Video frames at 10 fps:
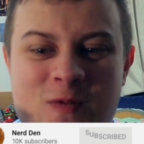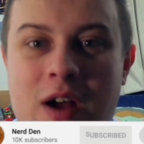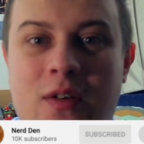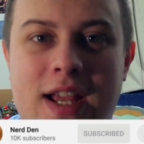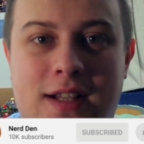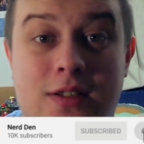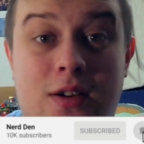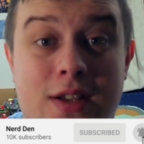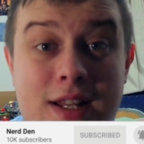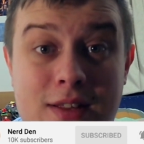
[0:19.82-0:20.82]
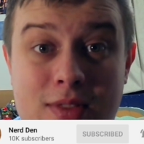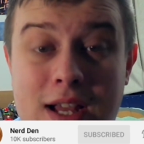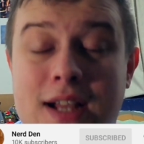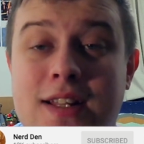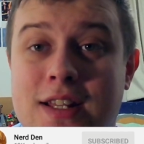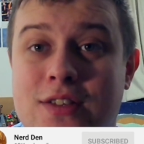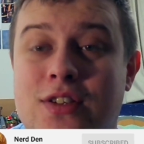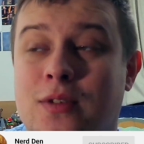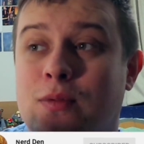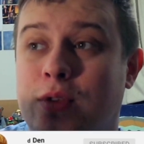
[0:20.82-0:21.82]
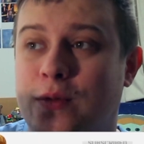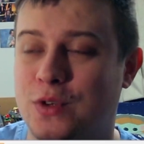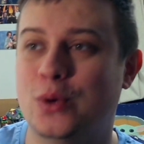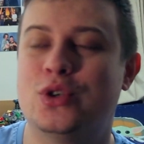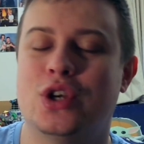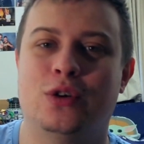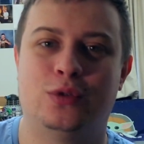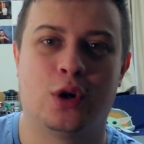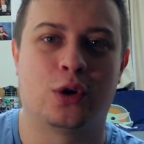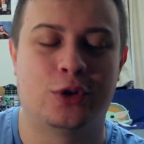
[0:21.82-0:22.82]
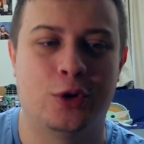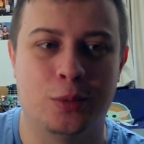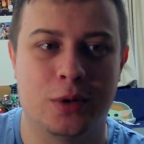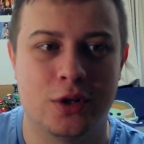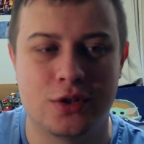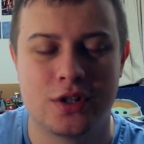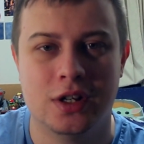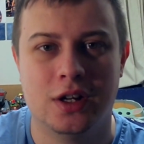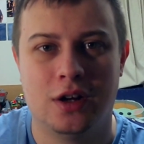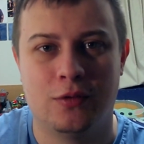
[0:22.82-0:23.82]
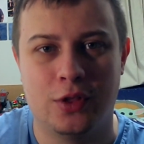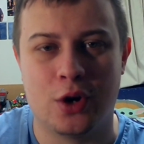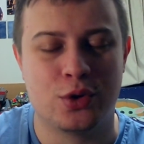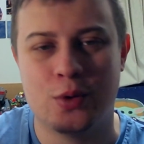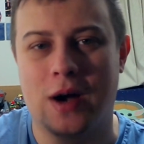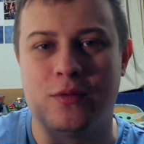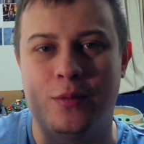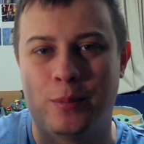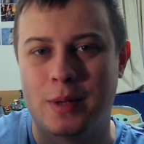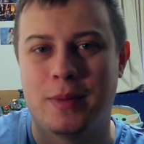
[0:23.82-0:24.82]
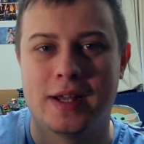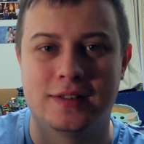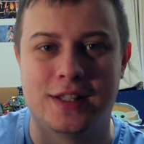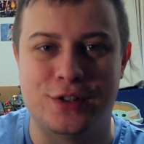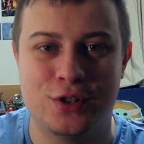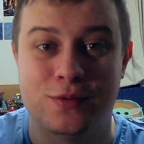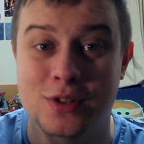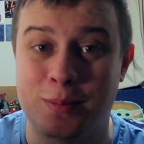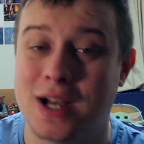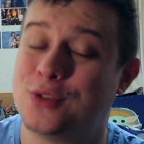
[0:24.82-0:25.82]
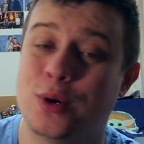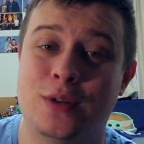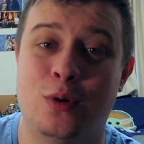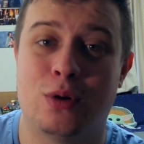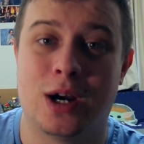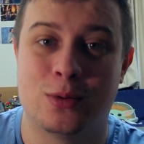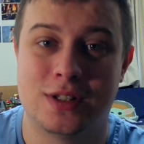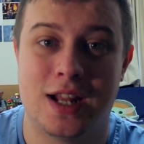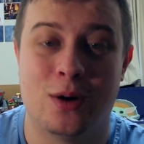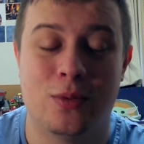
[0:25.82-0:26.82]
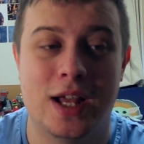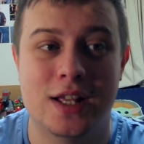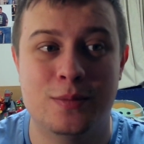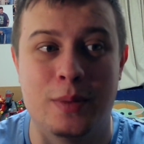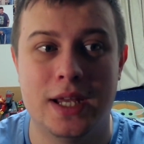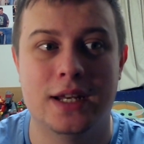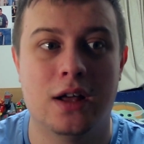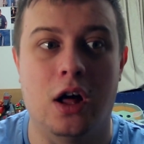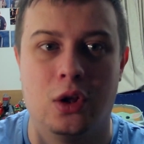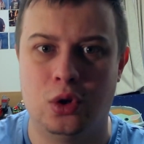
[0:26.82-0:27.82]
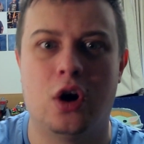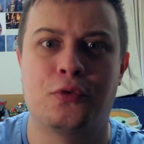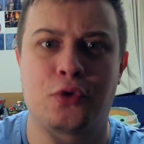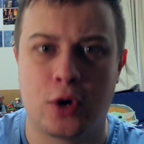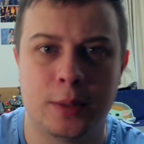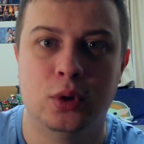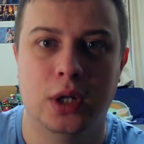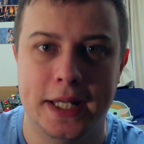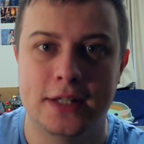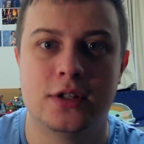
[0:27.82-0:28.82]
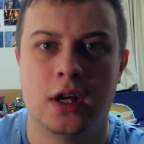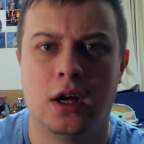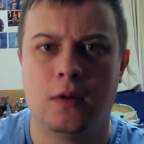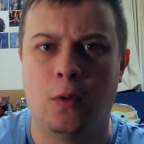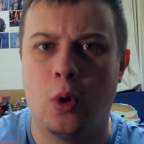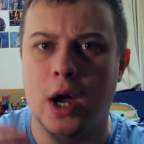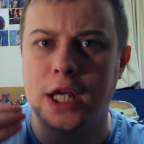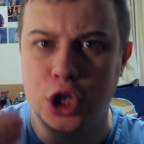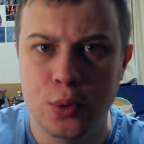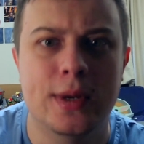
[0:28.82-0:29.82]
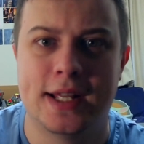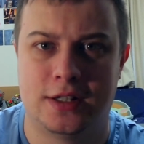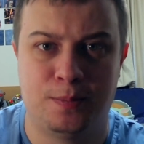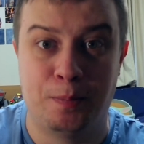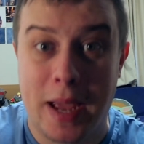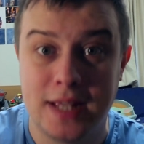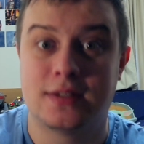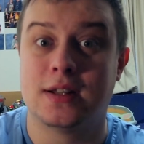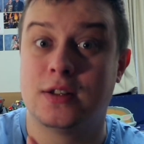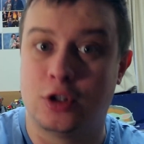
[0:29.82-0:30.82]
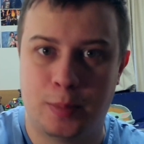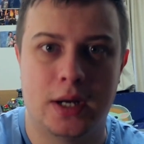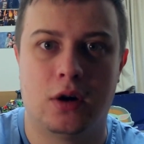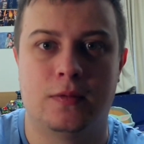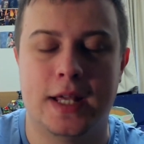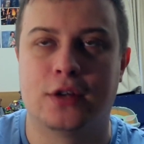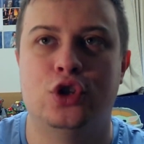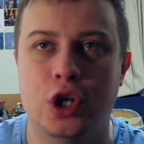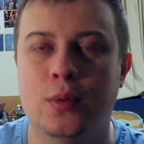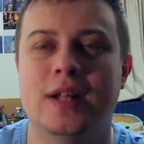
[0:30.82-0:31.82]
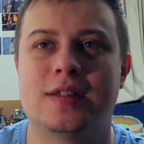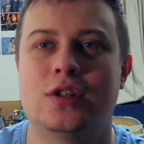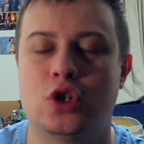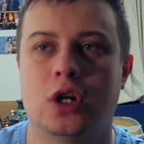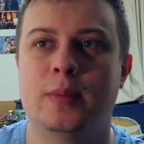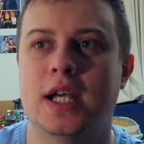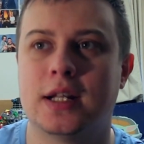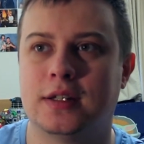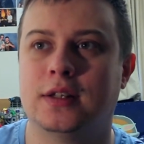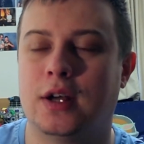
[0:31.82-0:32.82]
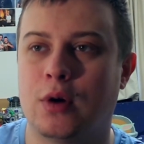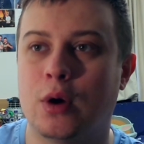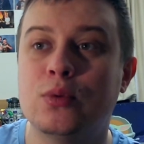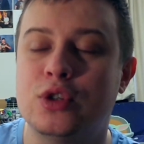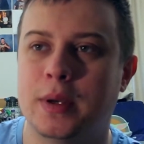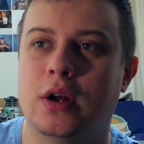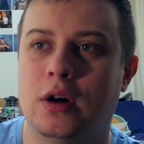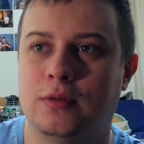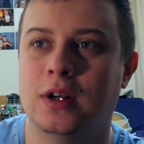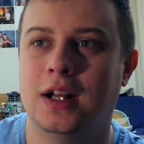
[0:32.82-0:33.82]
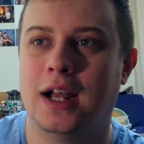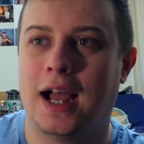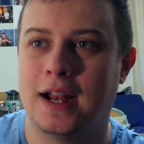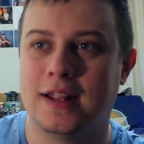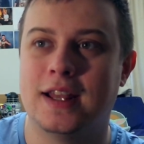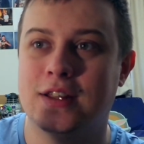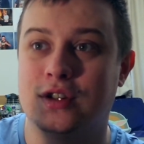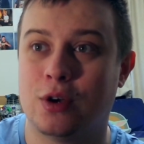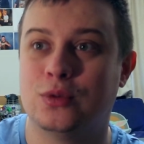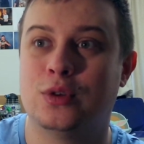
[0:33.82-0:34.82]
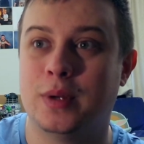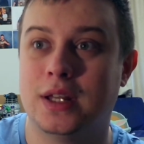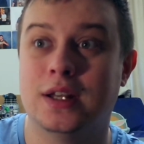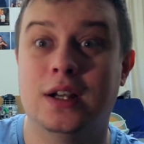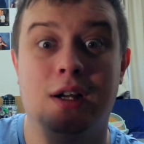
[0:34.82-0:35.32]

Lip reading: very exciting, and that is the future of Doctor Who. Because for those who haven't been paying attention for the past 24 hours now, there has been a lot of credible leaks for a UNITS-based spin-off. Yes, UNITS is going to be getting their own spin-off, and it is going to be